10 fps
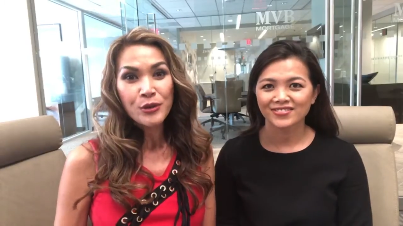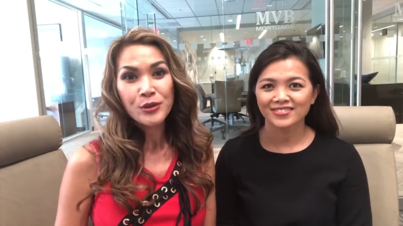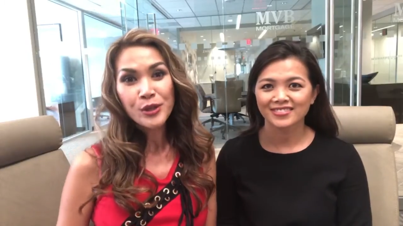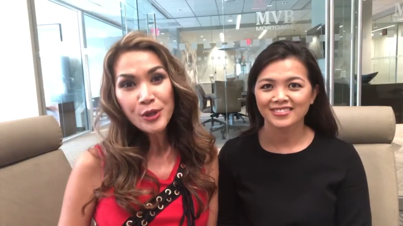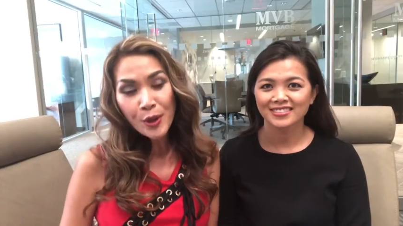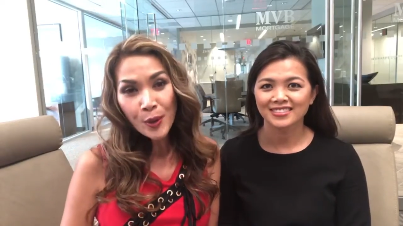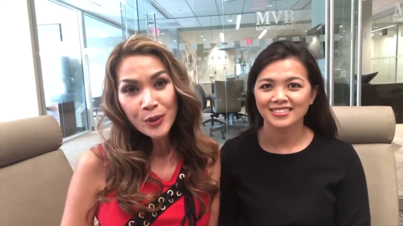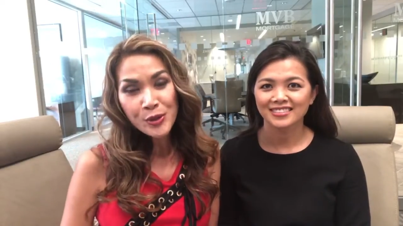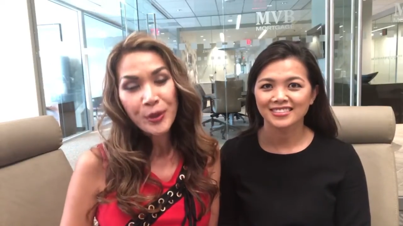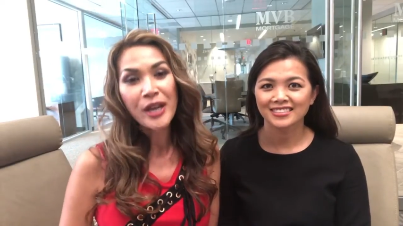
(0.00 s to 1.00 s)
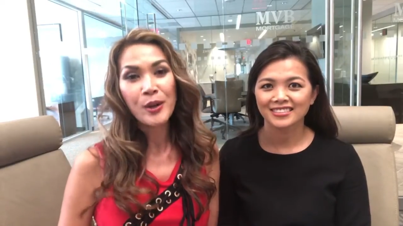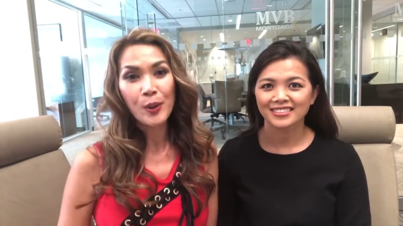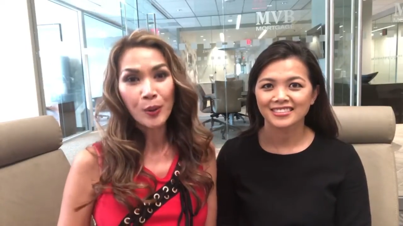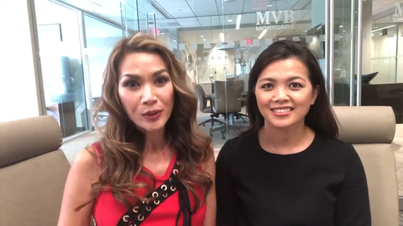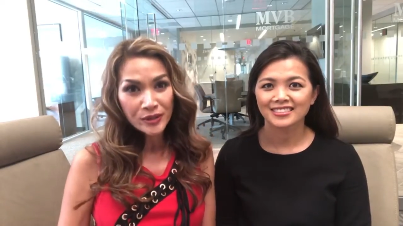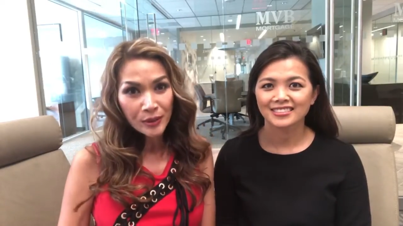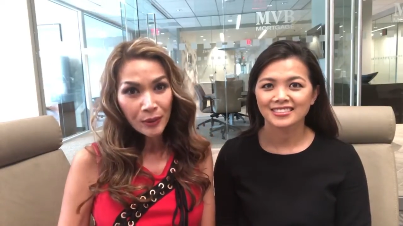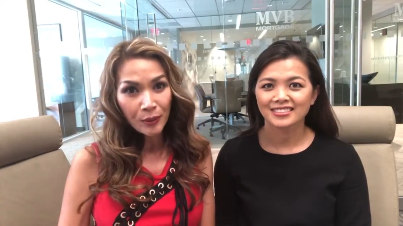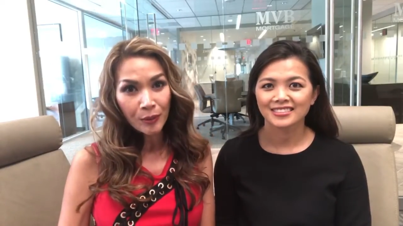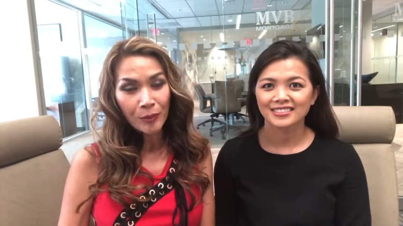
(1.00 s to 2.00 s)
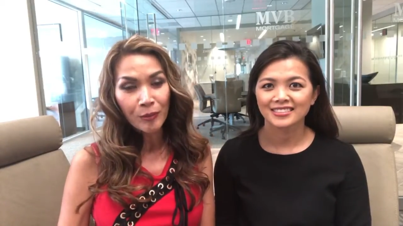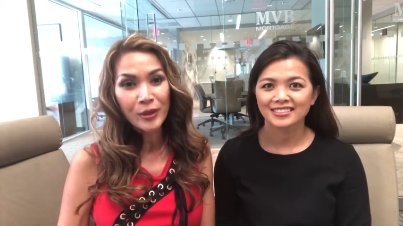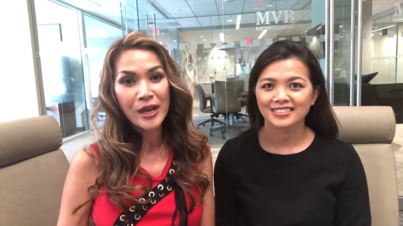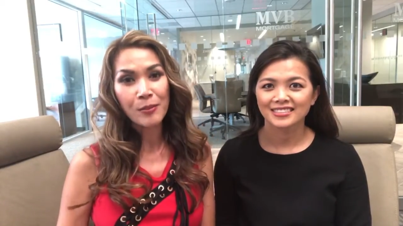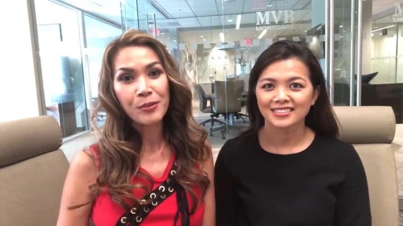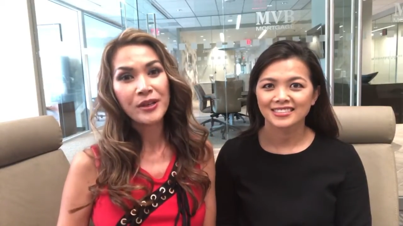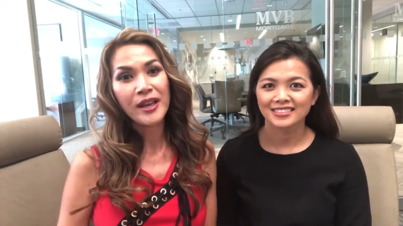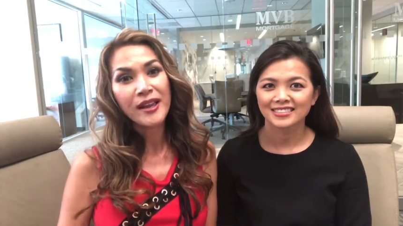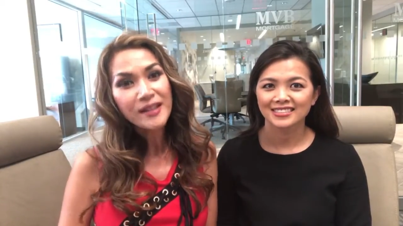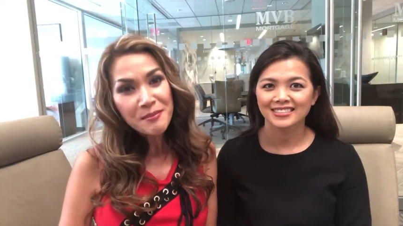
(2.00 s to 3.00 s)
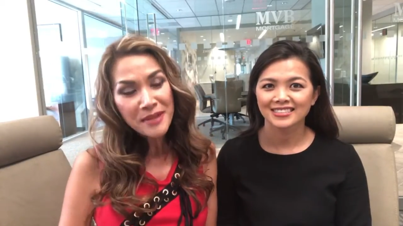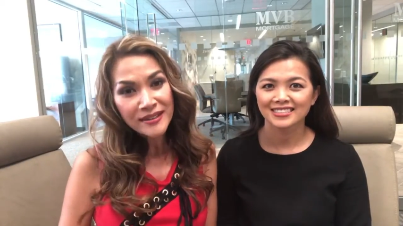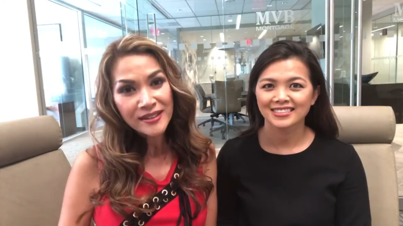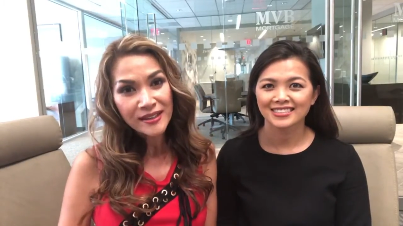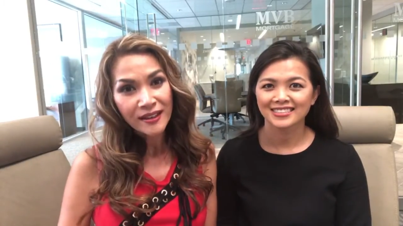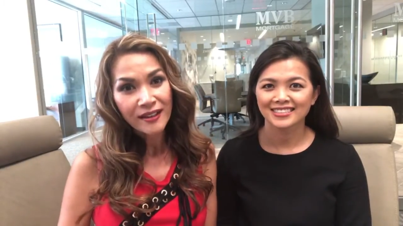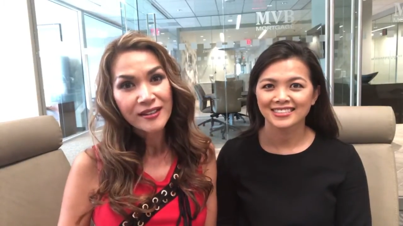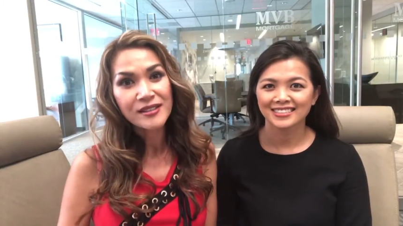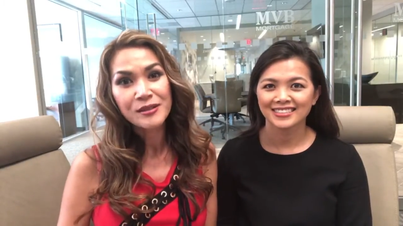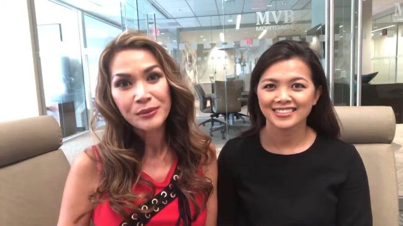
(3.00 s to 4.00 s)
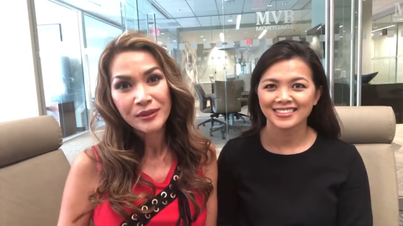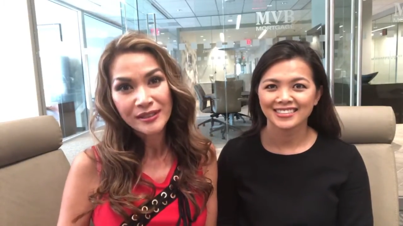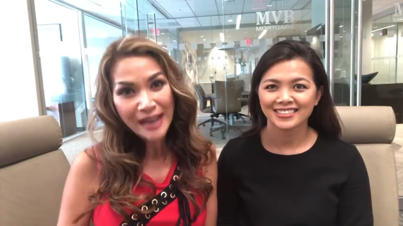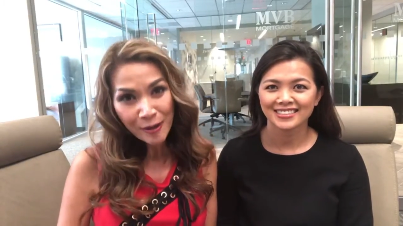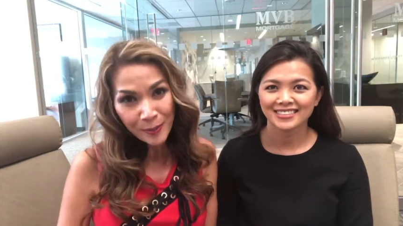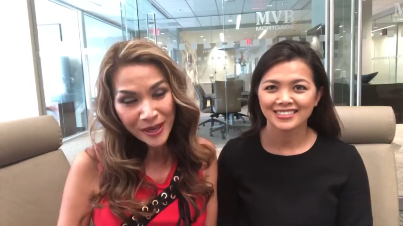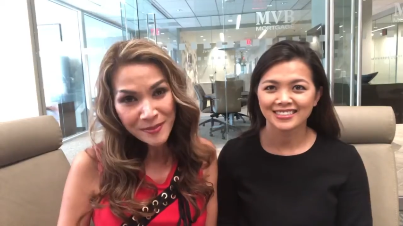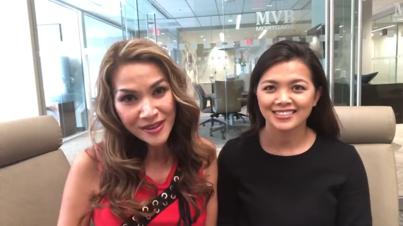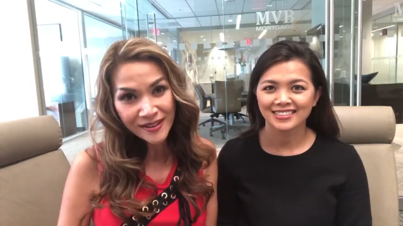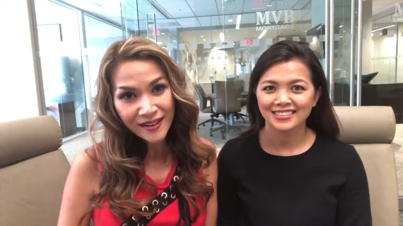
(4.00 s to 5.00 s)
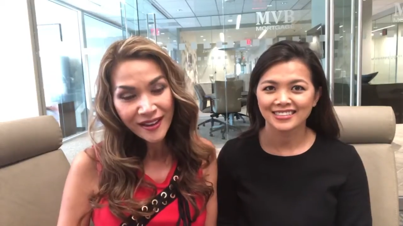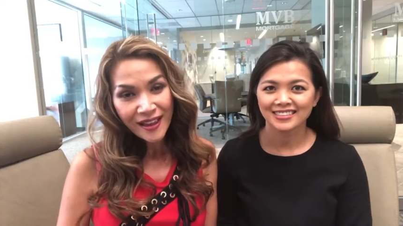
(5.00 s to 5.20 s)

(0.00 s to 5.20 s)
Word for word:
Speaker 1: Do you know you can own the home without put any money into the down payment?